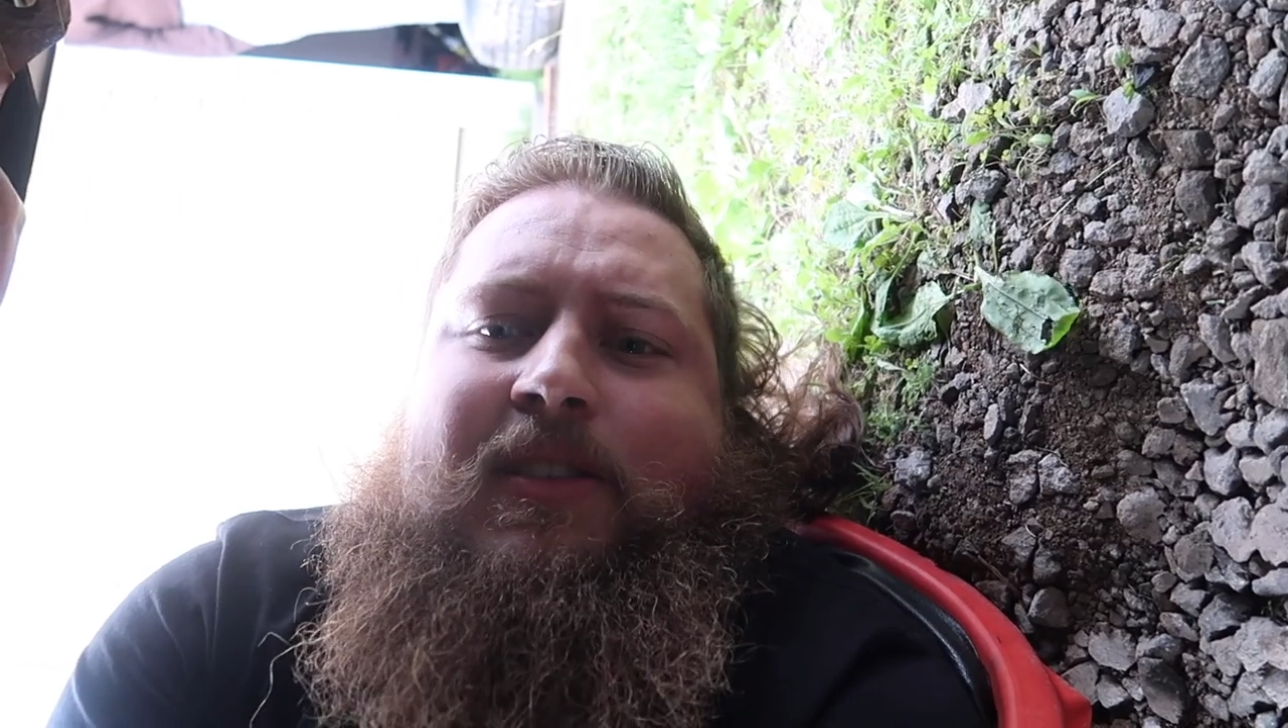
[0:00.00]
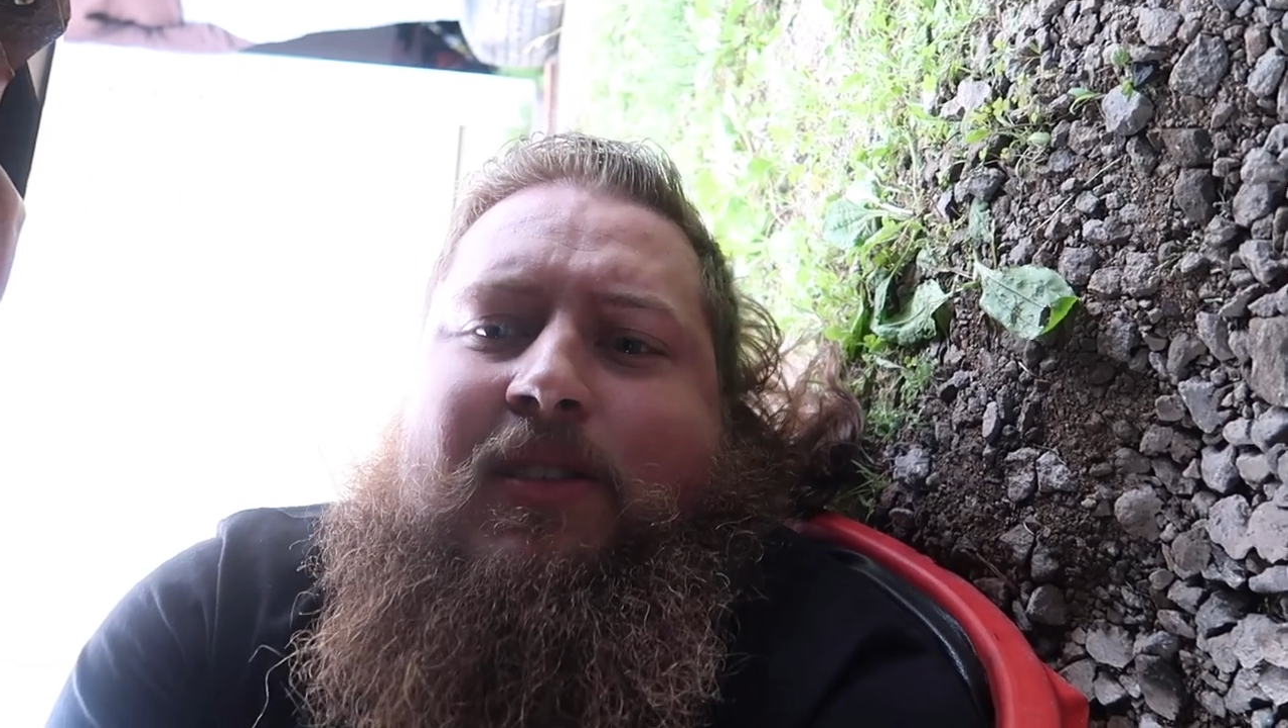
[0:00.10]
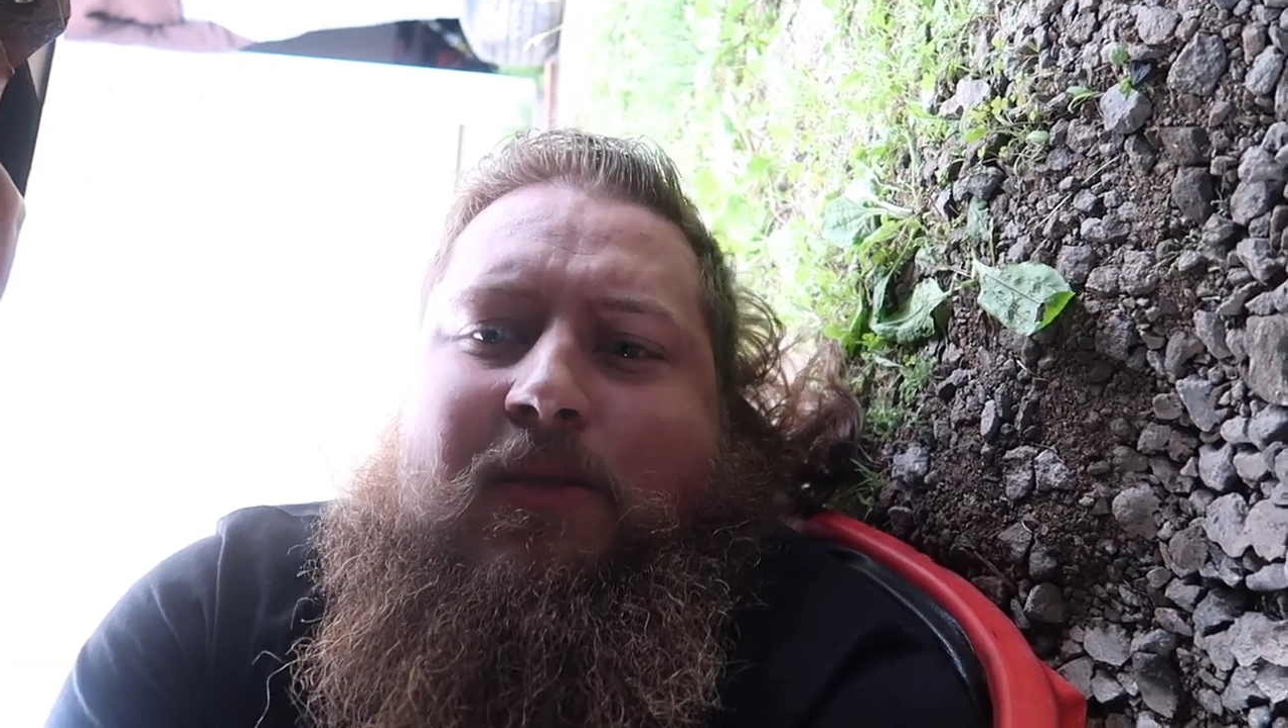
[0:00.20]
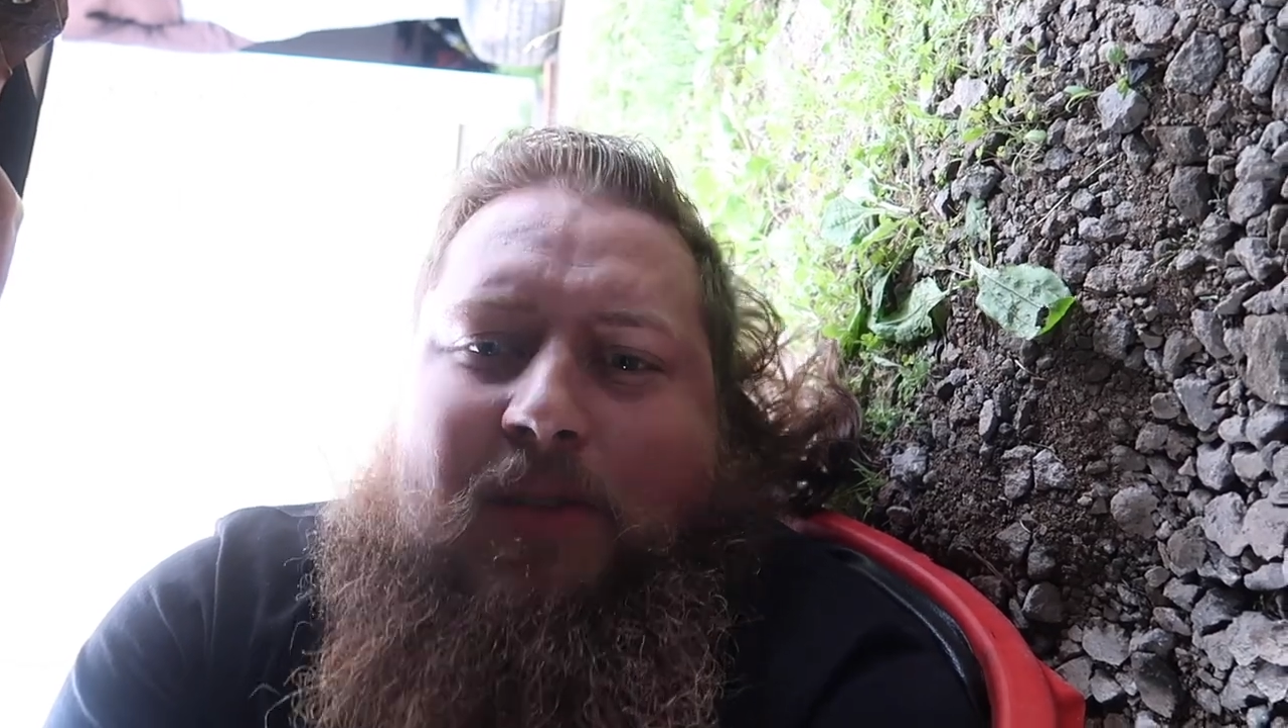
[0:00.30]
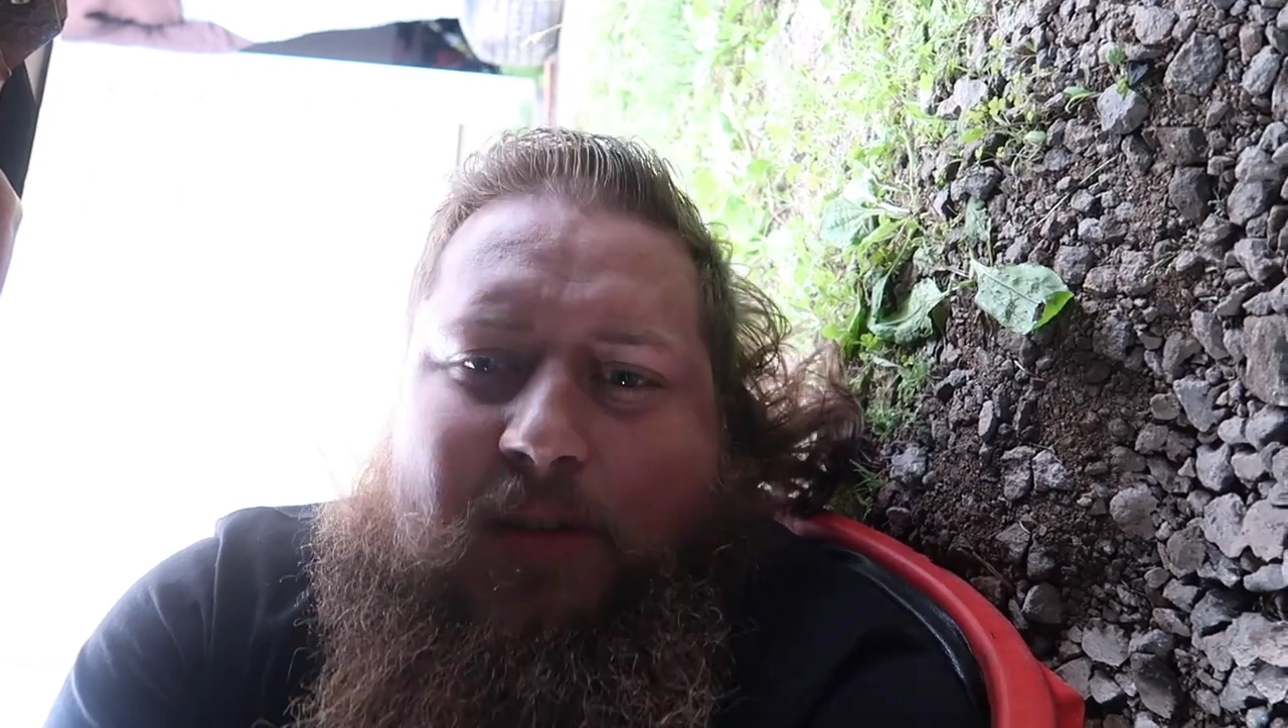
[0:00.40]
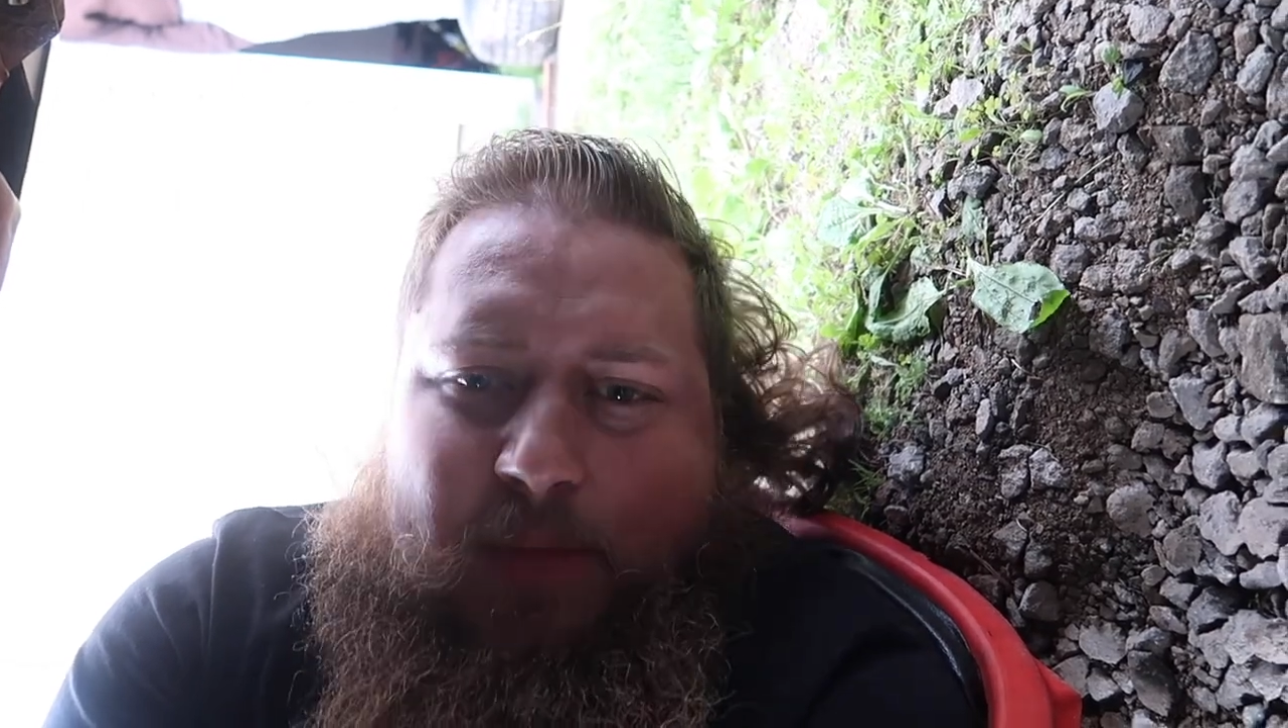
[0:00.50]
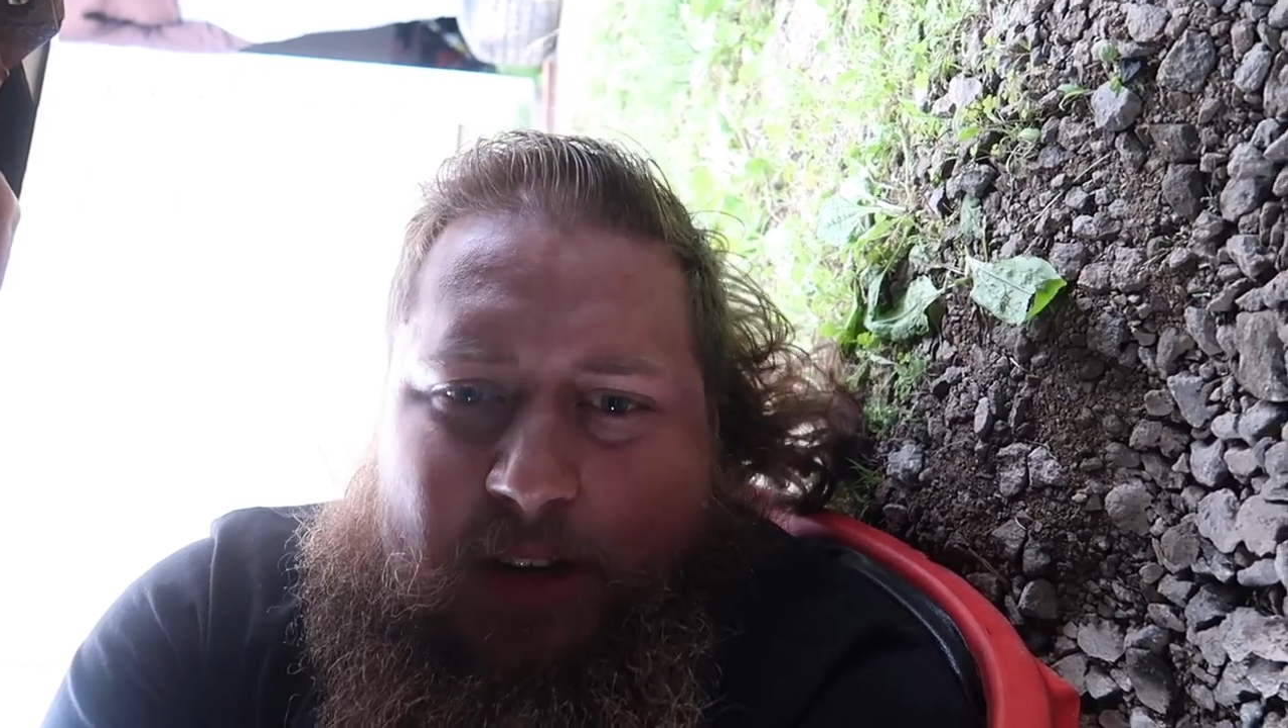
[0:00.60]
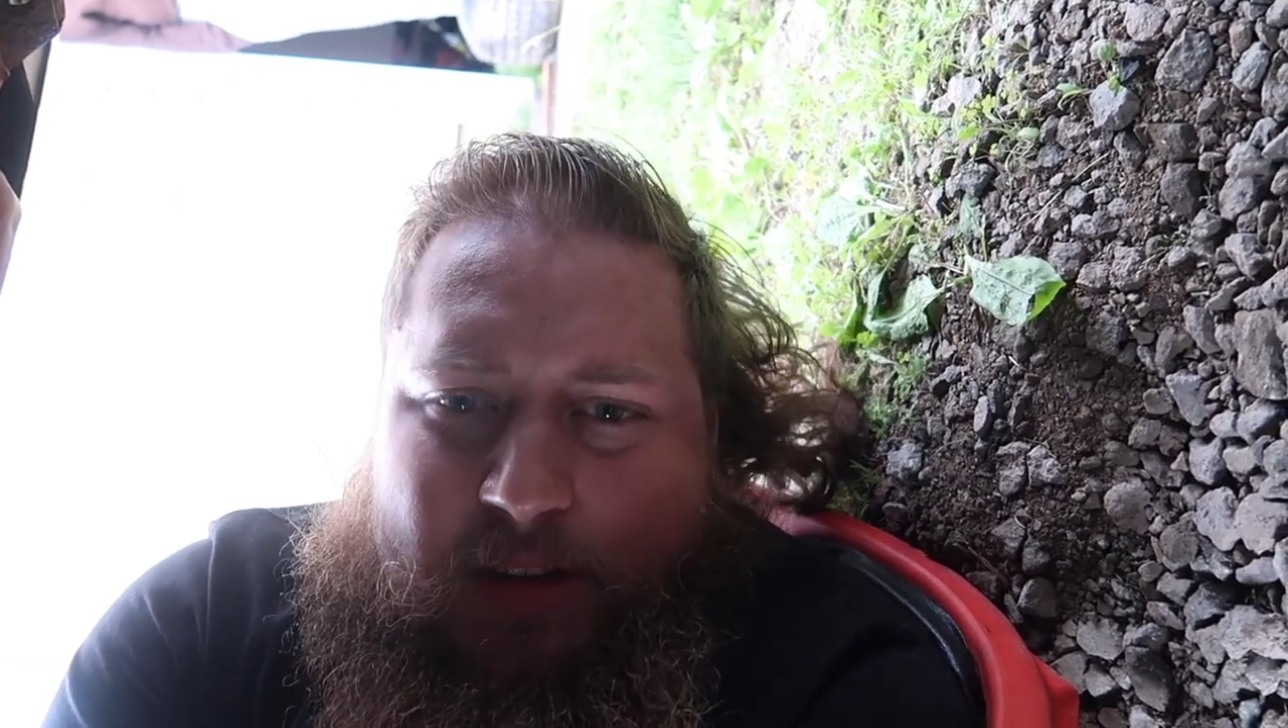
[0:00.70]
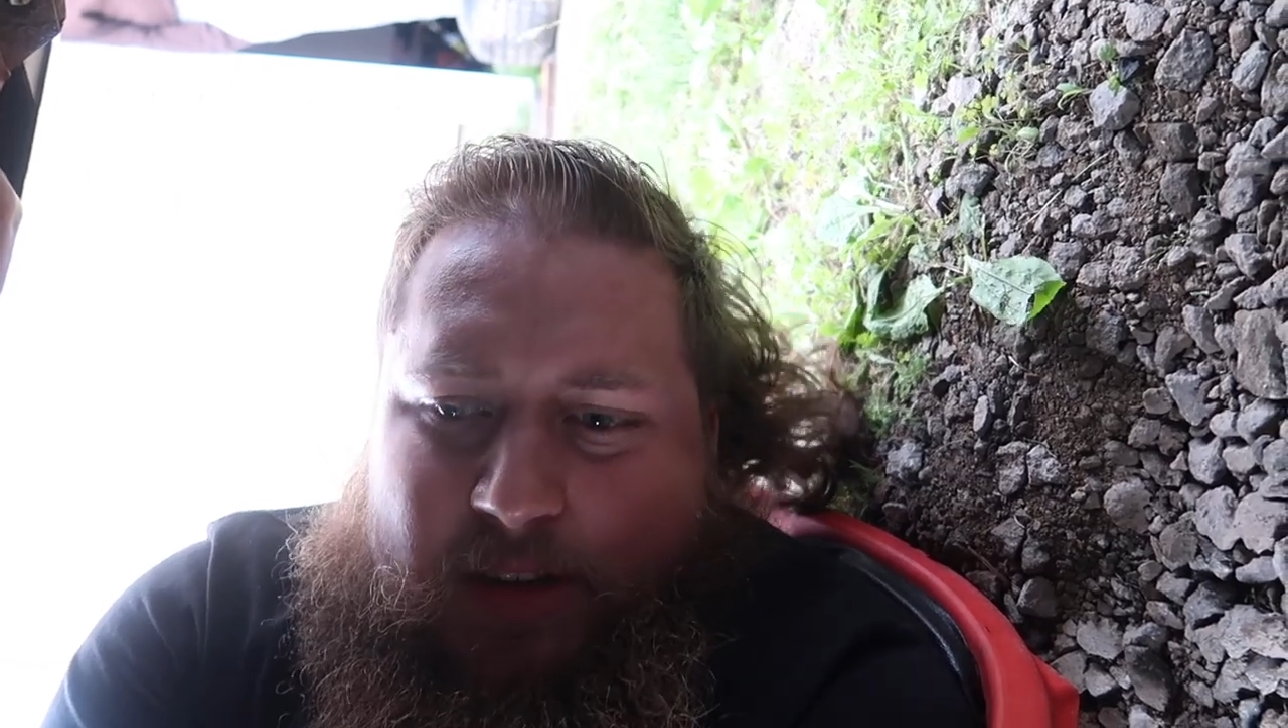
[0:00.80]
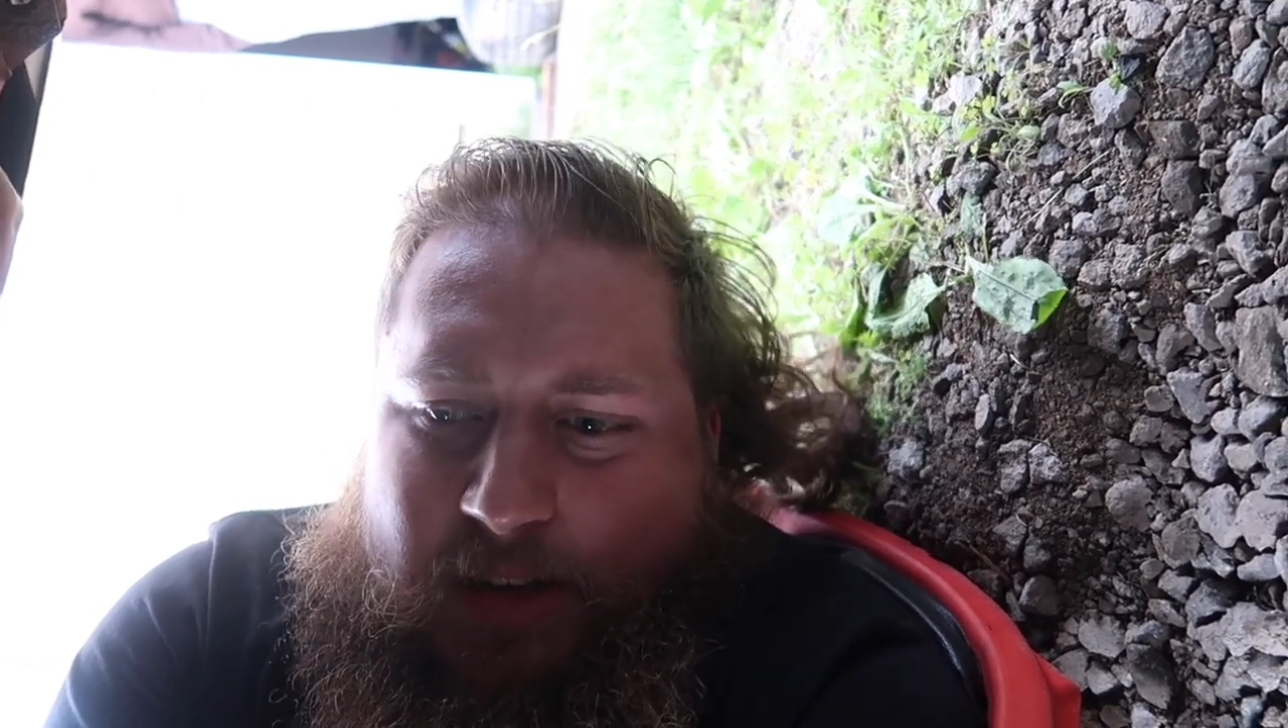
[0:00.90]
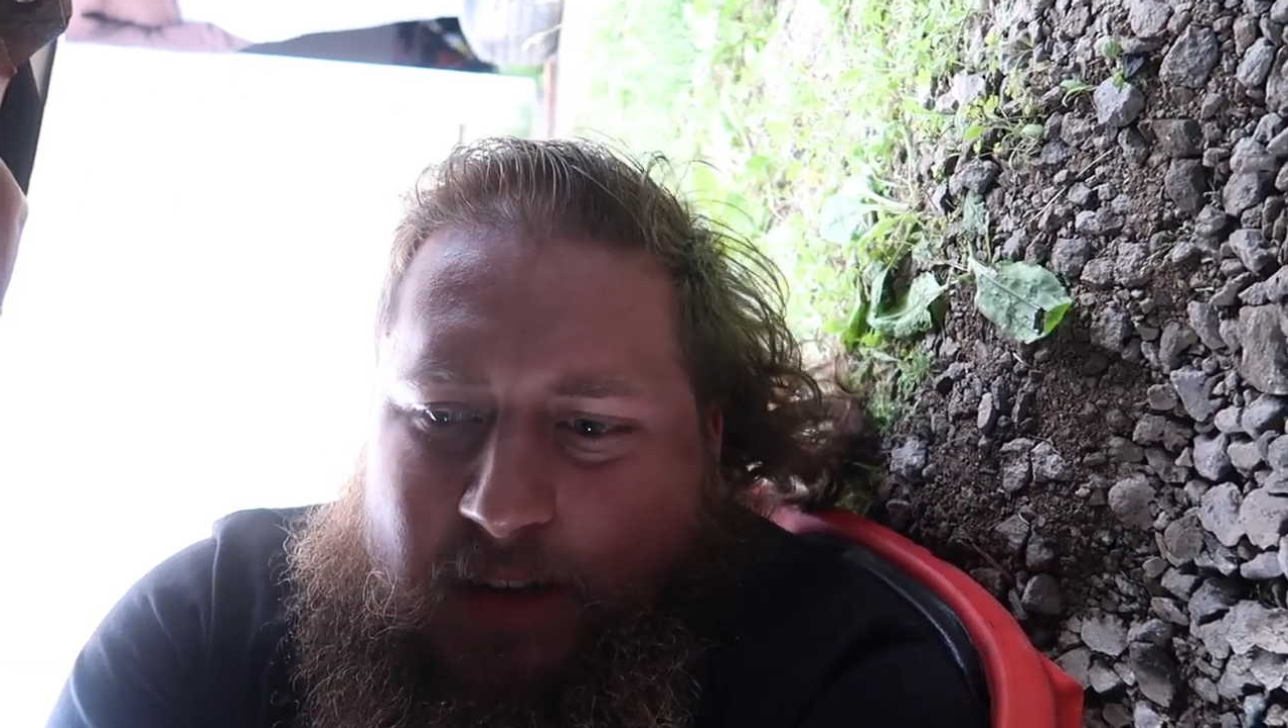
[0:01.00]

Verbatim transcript: to make this